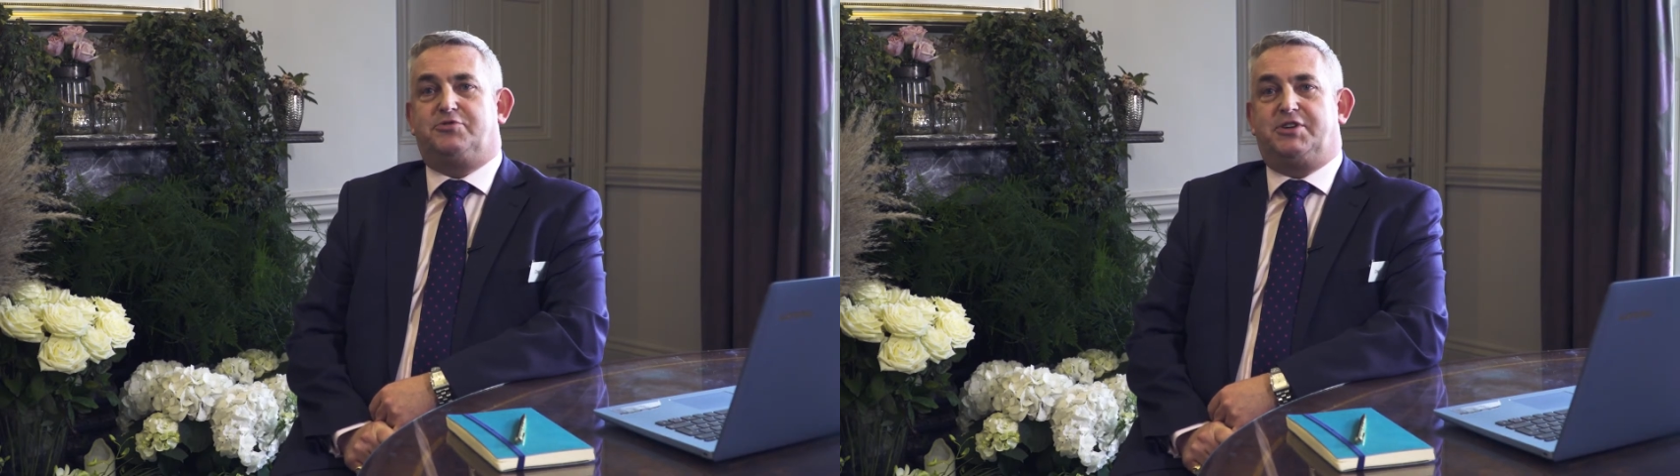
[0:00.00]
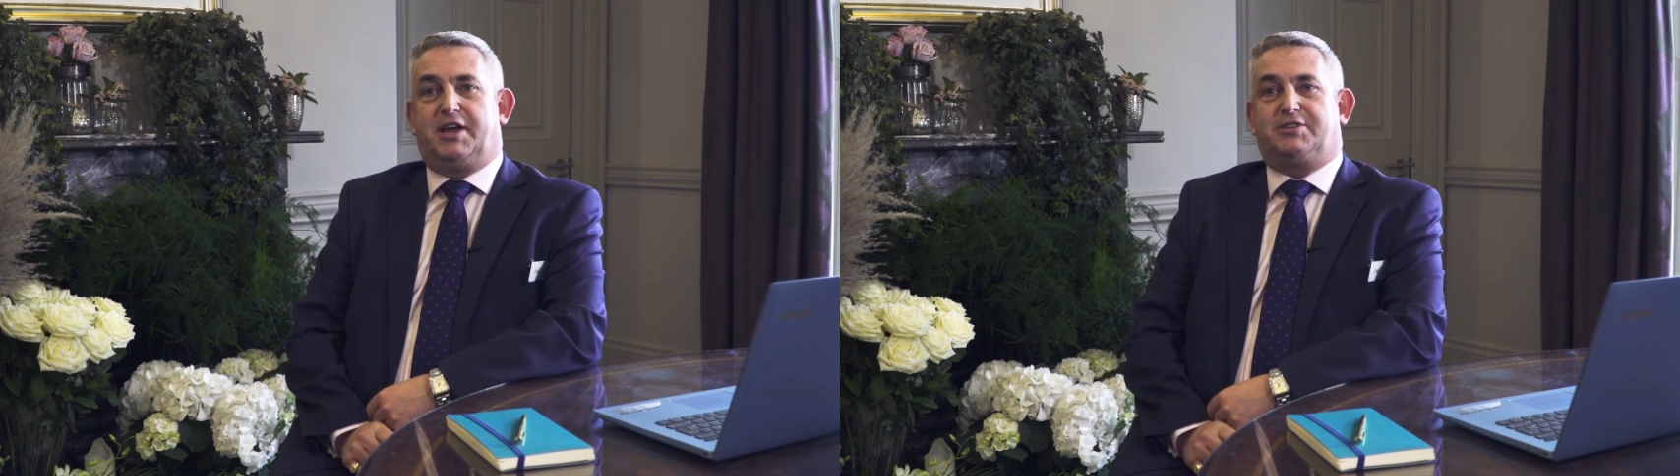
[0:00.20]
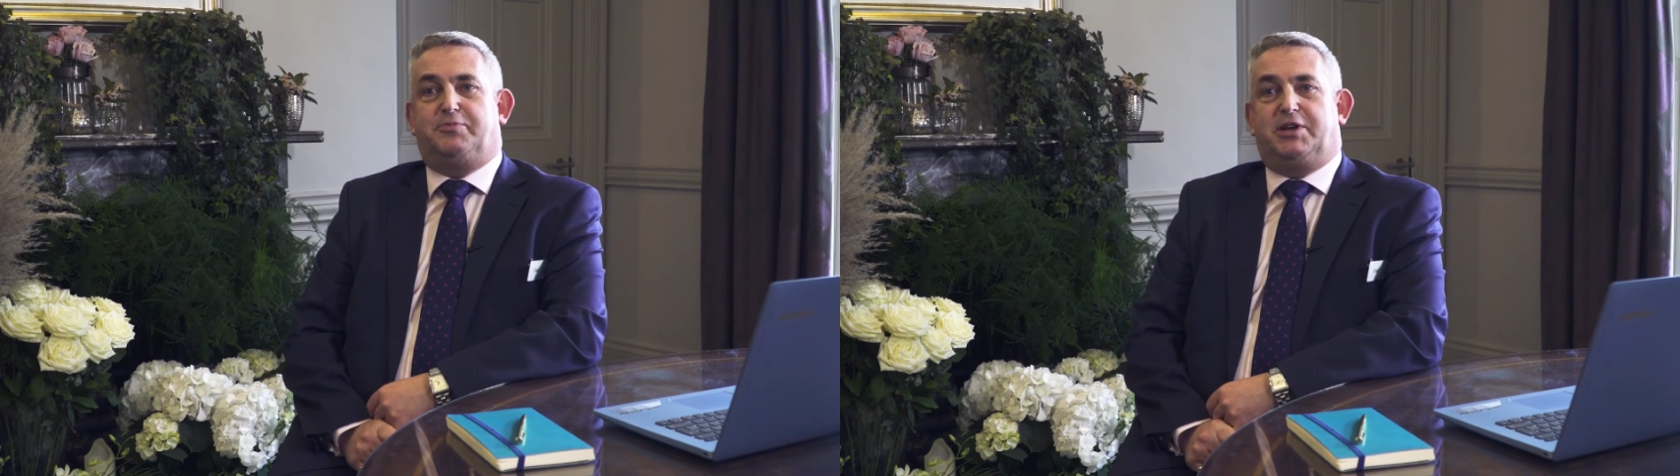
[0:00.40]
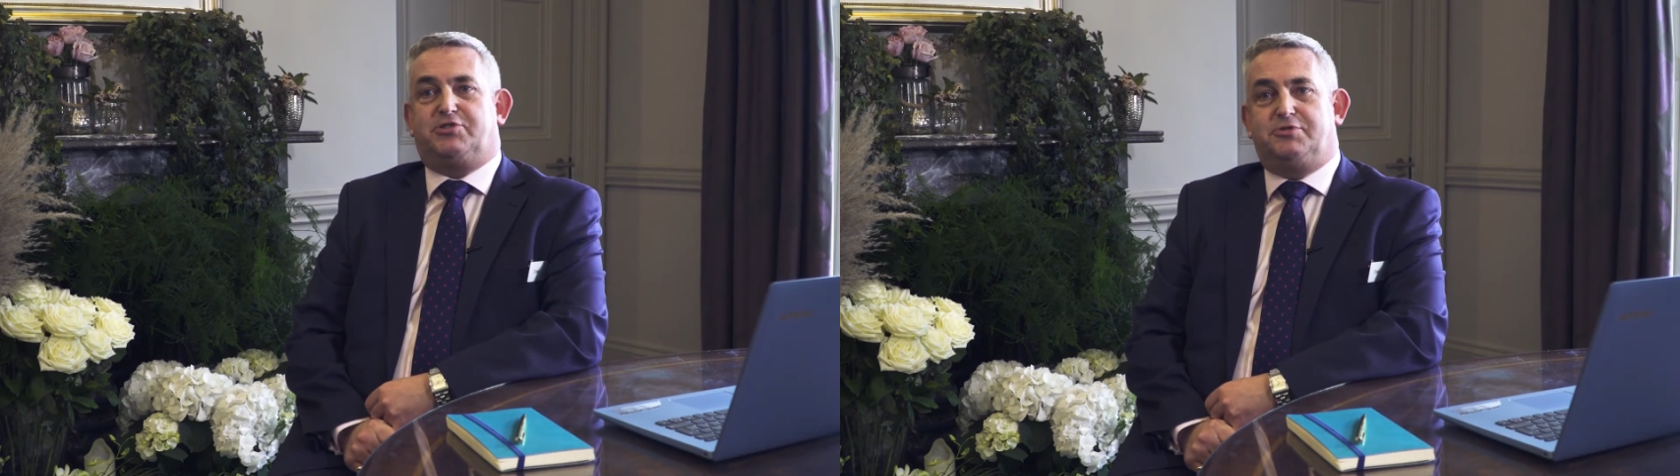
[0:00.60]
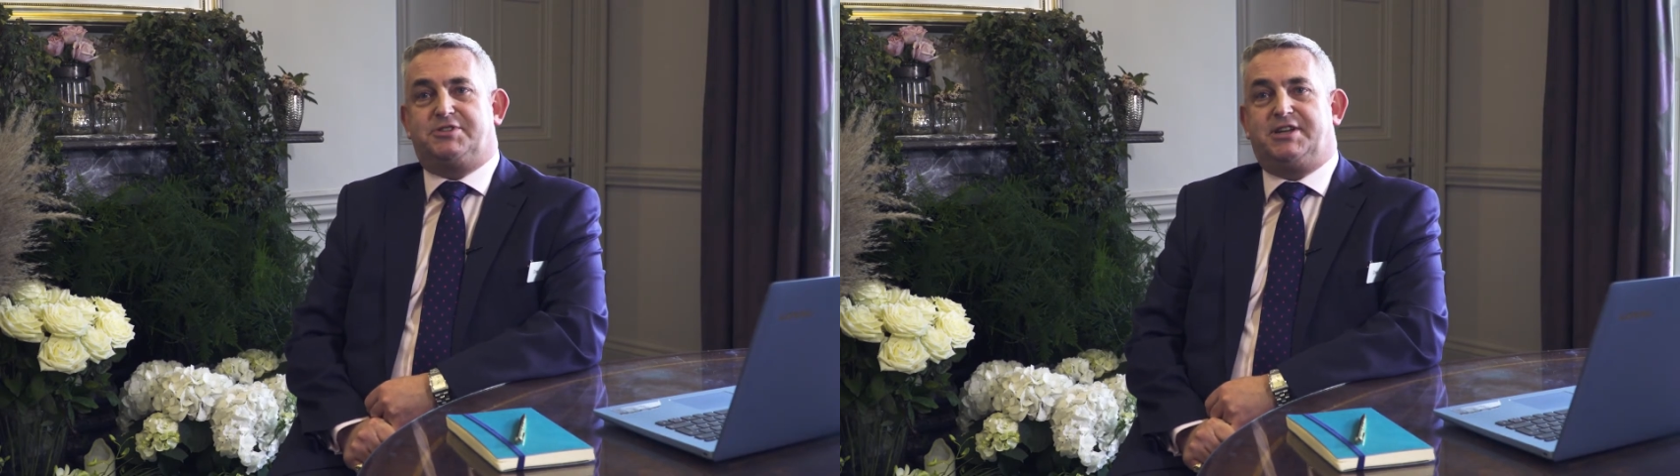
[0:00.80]
to get a
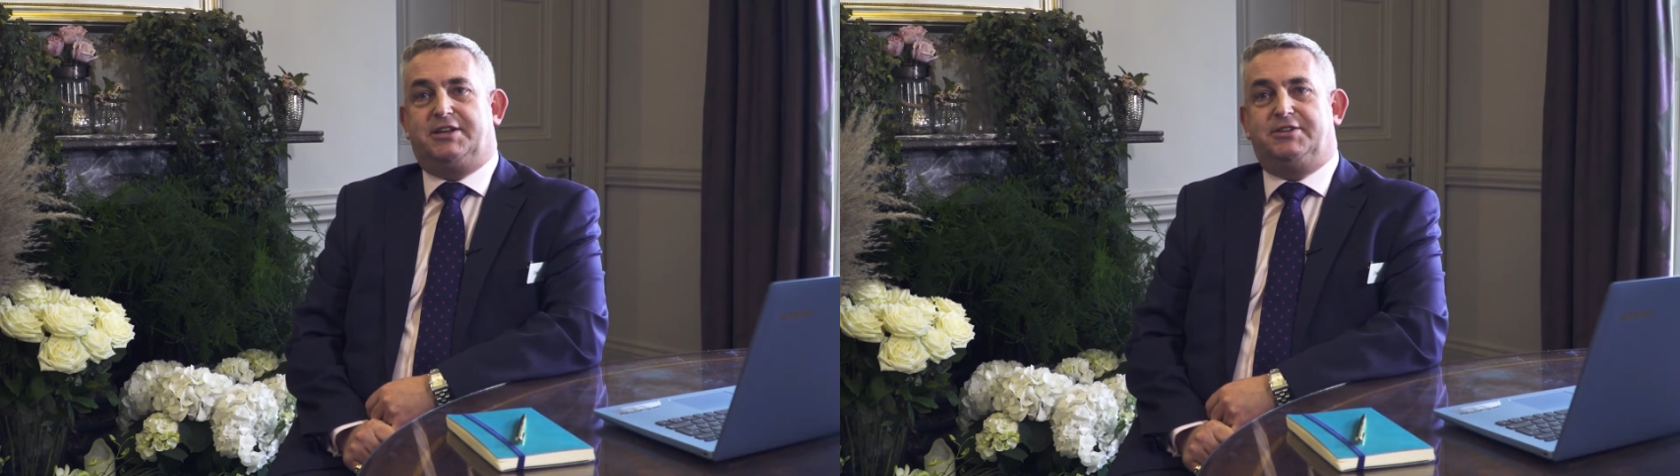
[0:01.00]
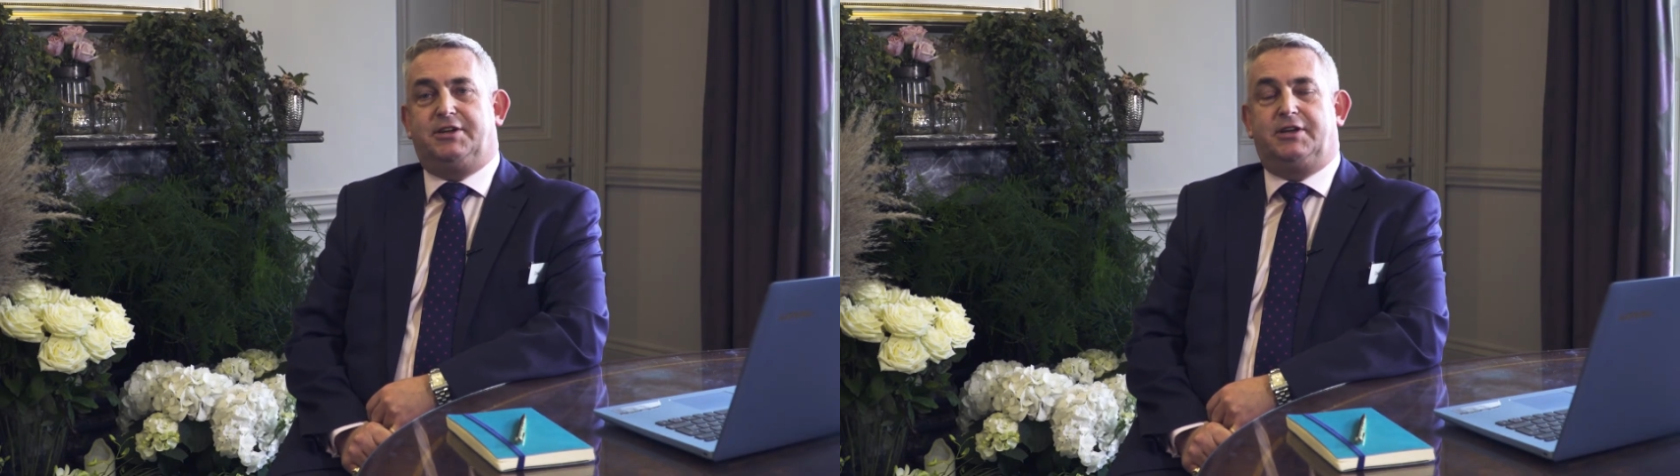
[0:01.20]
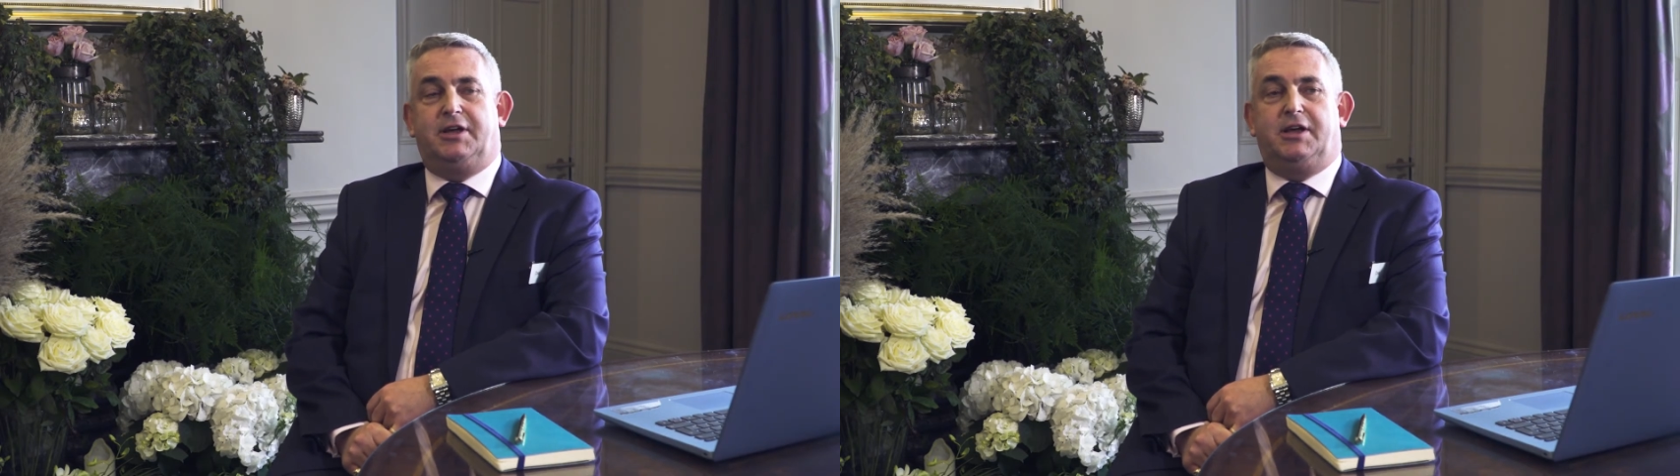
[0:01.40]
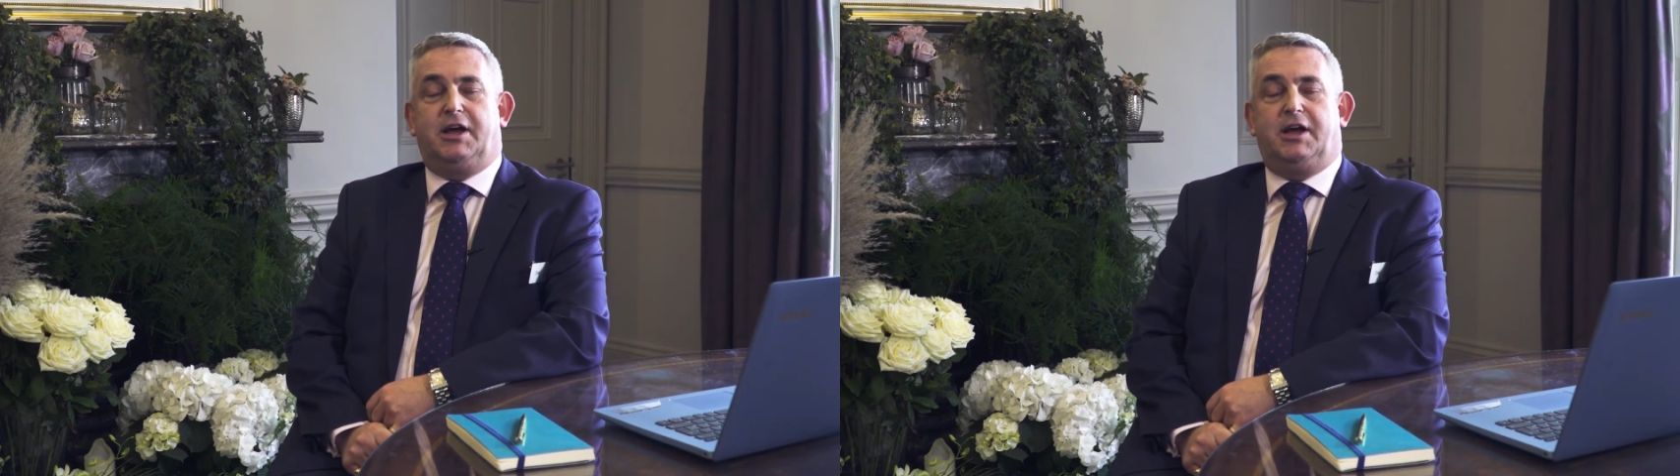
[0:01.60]
better understanding